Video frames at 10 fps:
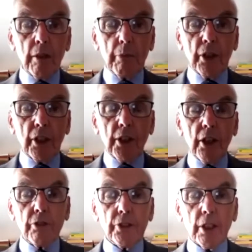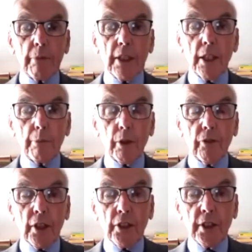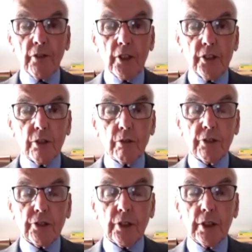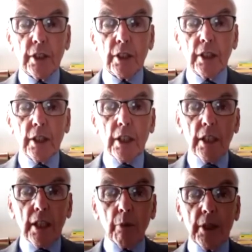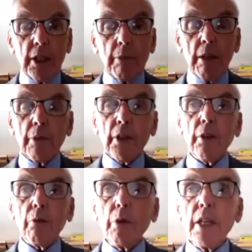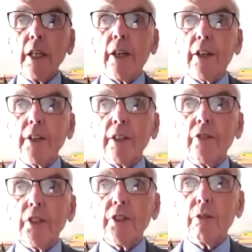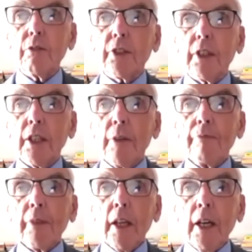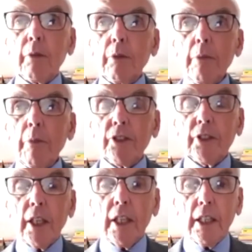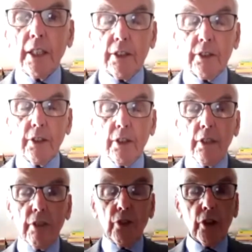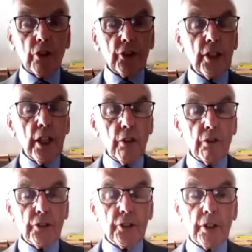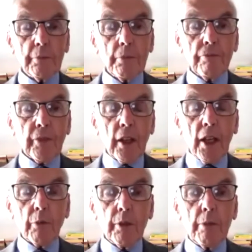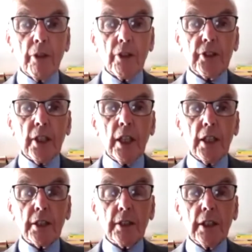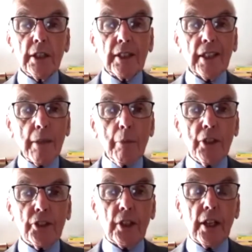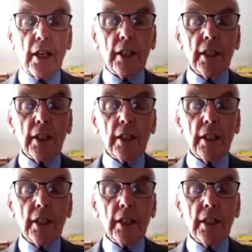but crowds are made up of individuals. And we remember that we are individuals and we must act for ourselves, and we must act timeously,